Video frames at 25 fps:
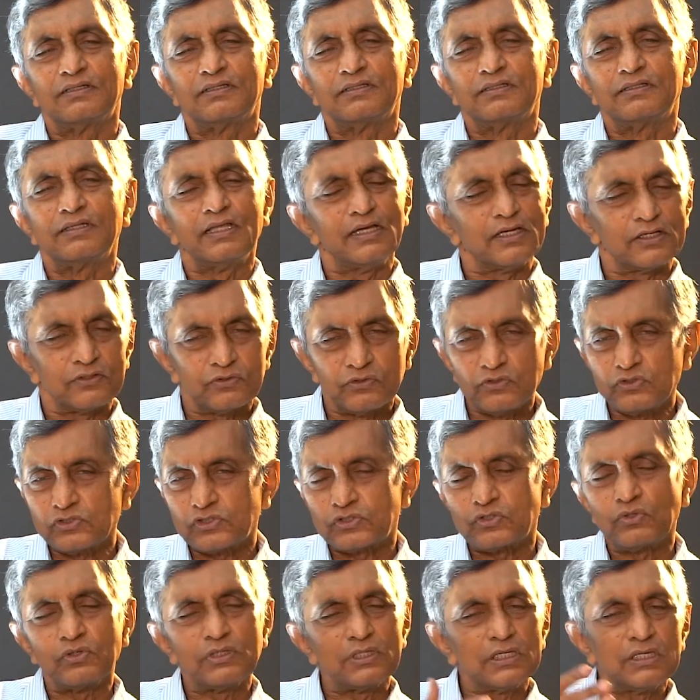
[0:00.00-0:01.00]
They are
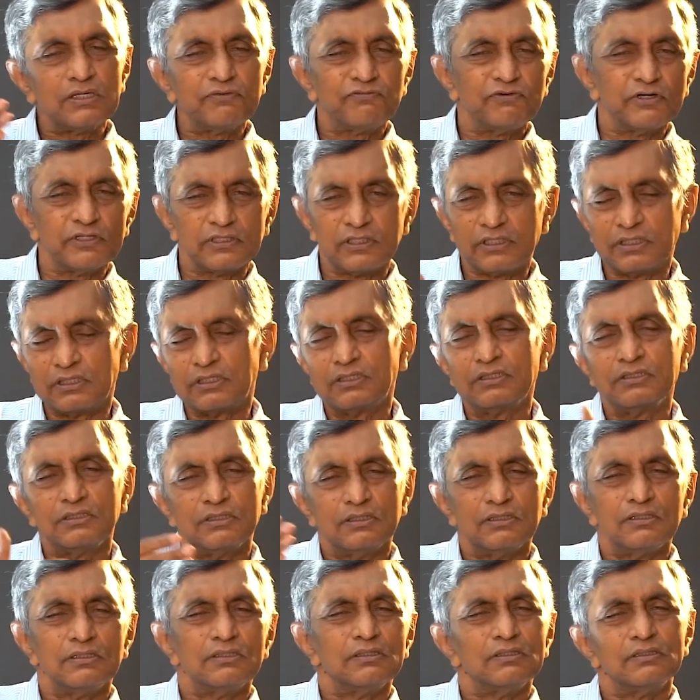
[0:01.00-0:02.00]
used only for the
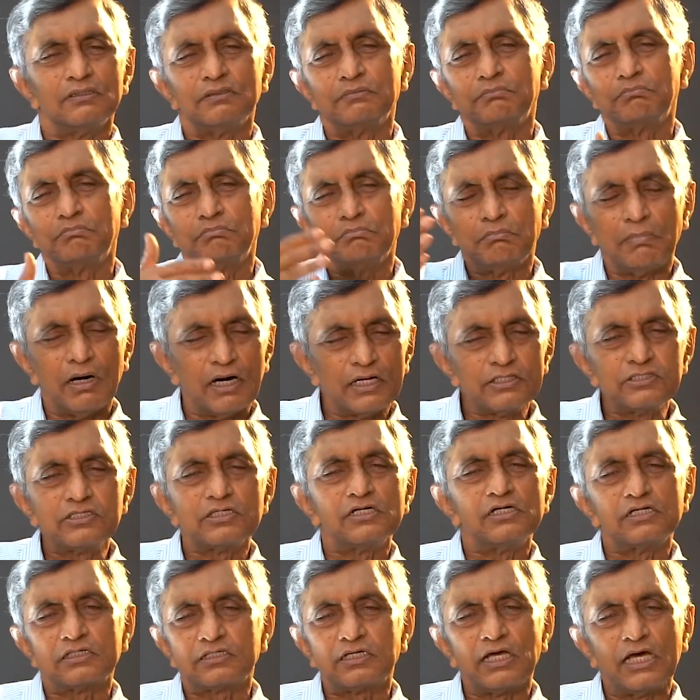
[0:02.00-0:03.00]

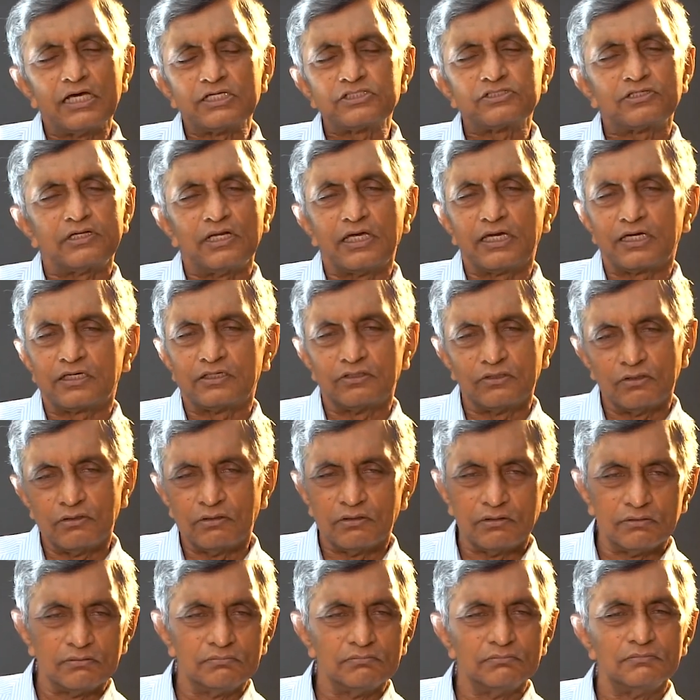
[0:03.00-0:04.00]
marginal tasks like,
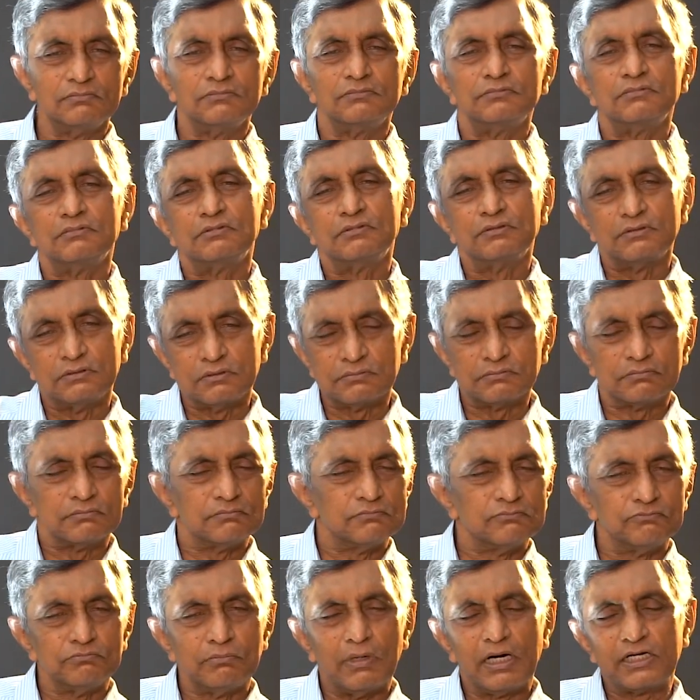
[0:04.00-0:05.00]

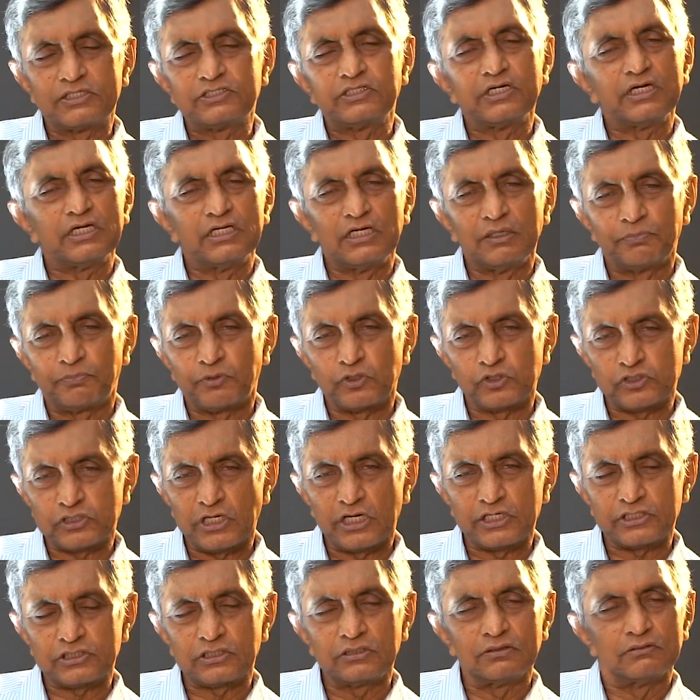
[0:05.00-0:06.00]
marching in a
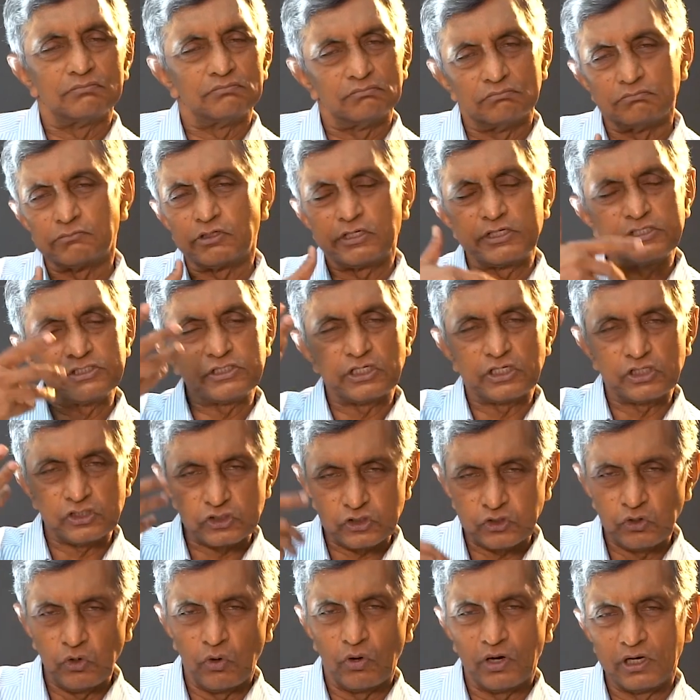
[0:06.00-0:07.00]
procession, raising
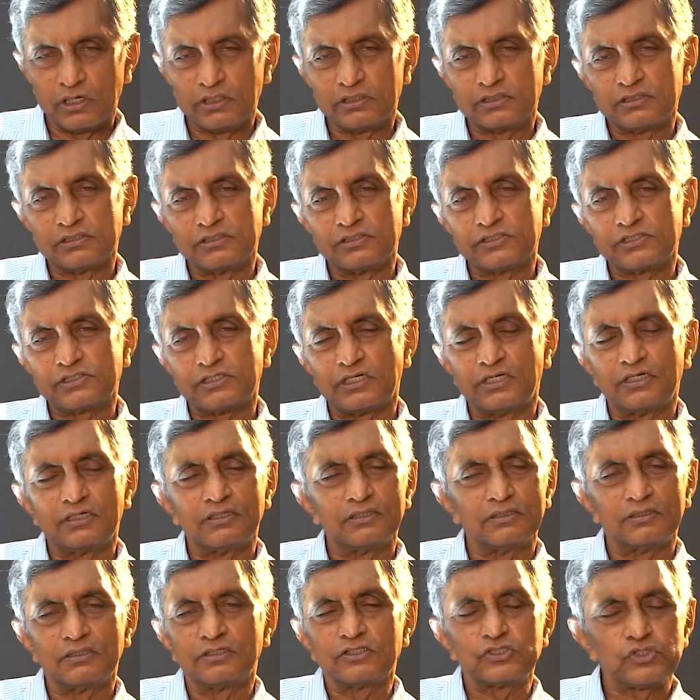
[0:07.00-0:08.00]
slogans, and
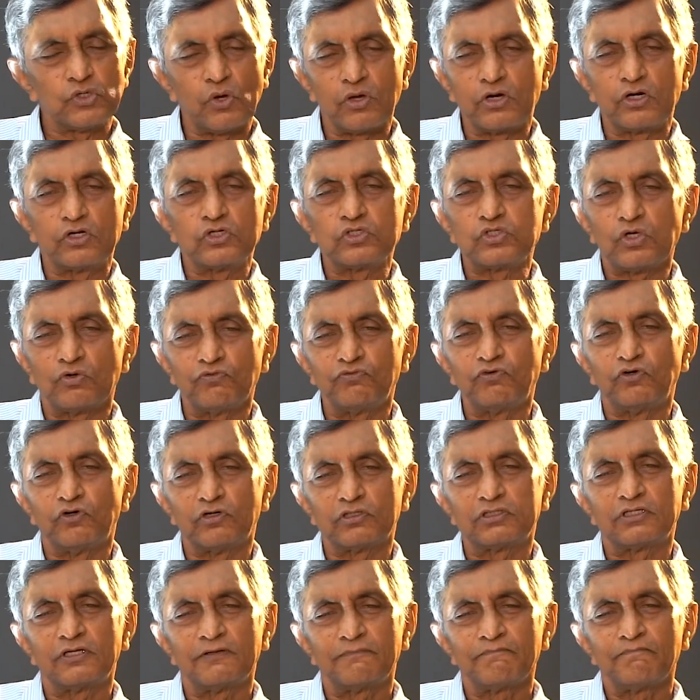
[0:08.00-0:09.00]
so on and so
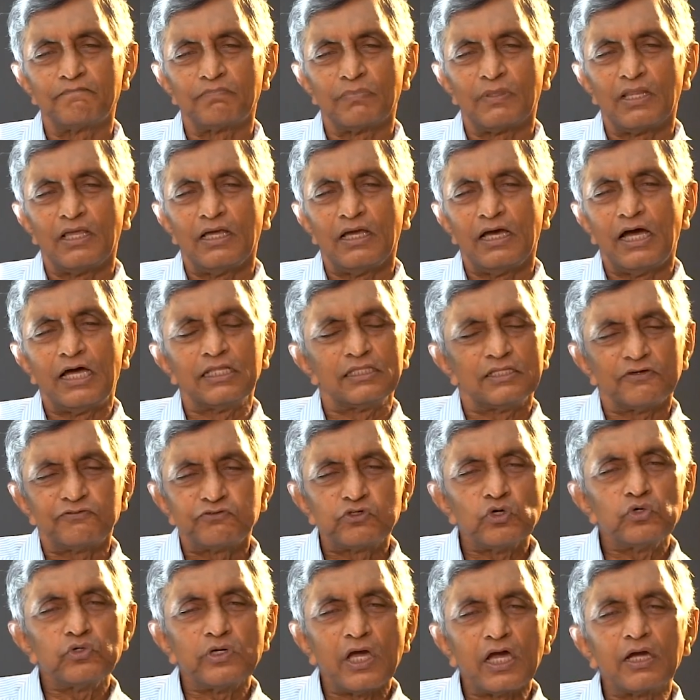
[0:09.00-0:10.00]
forth. And the
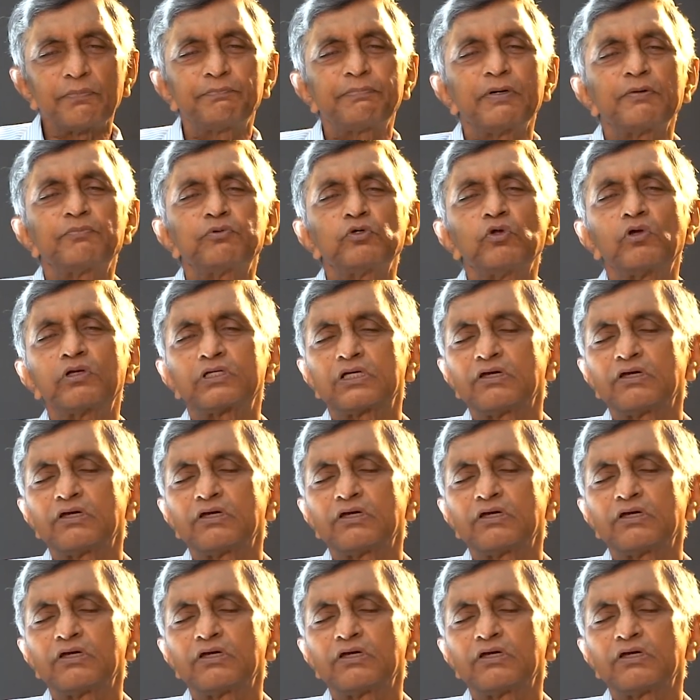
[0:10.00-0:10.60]
few young people who are